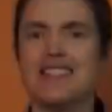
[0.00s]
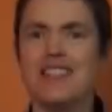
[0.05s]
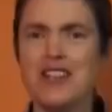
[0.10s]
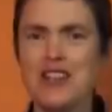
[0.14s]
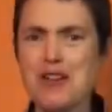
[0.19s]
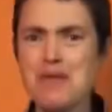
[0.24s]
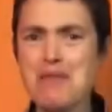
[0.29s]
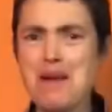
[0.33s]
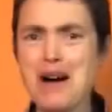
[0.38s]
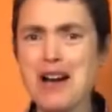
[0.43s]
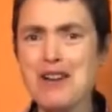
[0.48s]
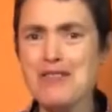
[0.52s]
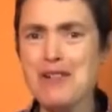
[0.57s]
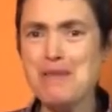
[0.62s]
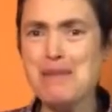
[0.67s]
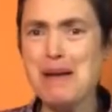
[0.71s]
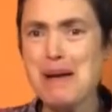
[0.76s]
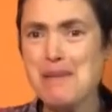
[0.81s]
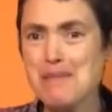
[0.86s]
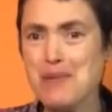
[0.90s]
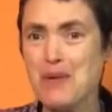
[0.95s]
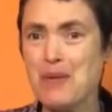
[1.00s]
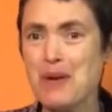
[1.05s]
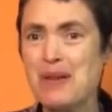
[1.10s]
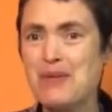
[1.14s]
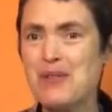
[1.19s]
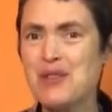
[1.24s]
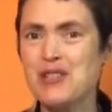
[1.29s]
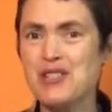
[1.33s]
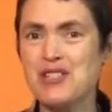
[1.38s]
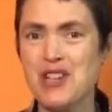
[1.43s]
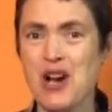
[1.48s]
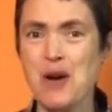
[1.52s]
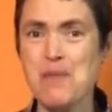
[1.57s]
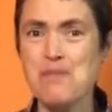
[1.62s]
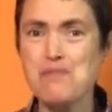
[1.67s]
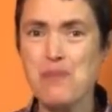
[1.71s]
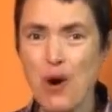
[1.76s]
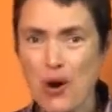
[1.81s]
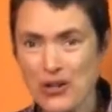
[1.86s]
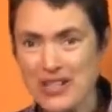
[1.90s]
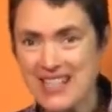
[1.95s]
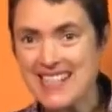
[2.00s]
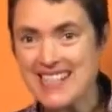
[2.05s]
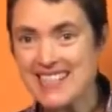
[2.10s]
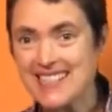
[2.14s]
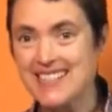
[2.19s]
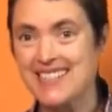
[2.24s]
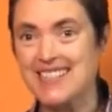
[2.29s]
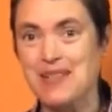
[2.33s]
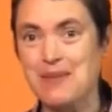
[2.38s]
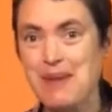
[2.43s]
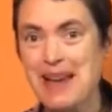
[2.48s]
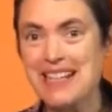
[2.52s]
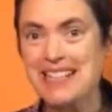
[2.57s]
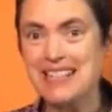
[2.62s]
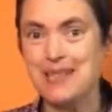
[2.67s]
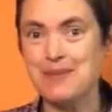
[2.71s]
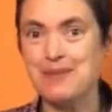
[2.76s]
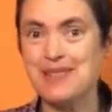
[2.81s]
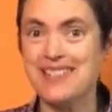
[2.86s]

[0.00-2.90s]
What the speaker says: So you might remember we've used our bodies to make some